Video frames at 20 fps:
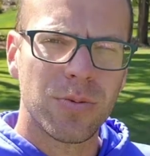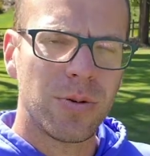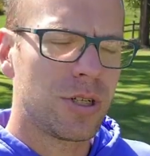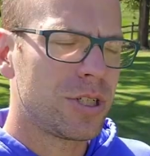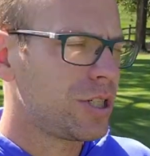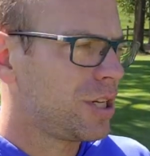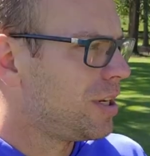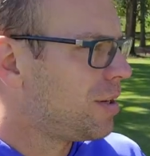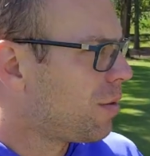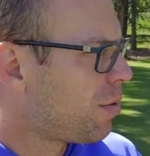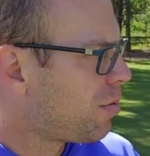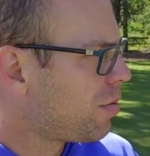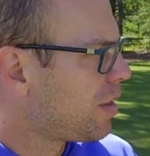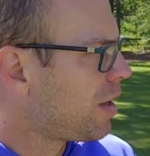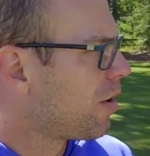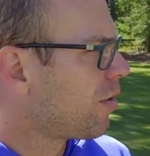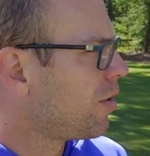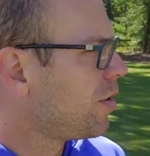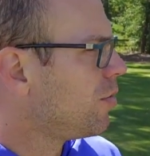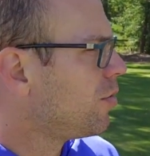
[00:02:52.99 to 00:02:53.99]
which in
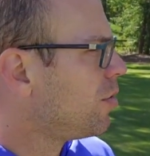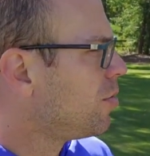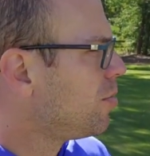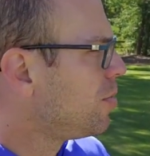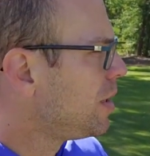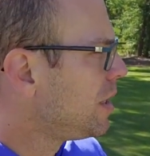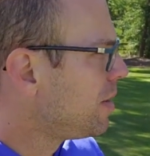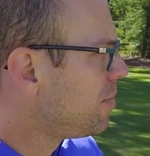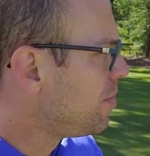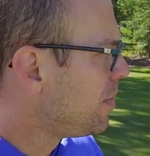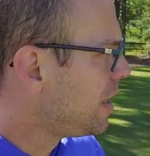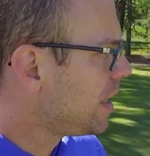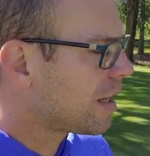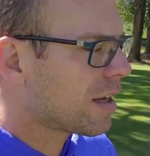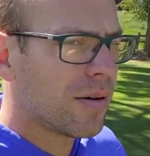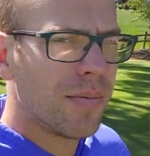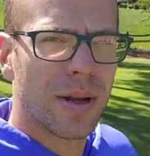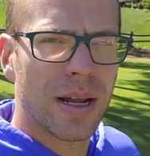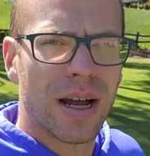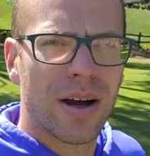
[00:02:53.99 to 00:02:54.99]
theory would be me
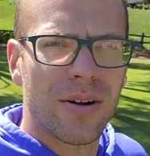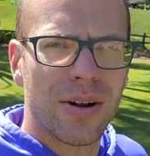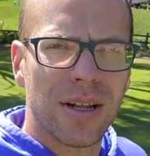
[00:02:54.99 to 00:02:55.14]
coming out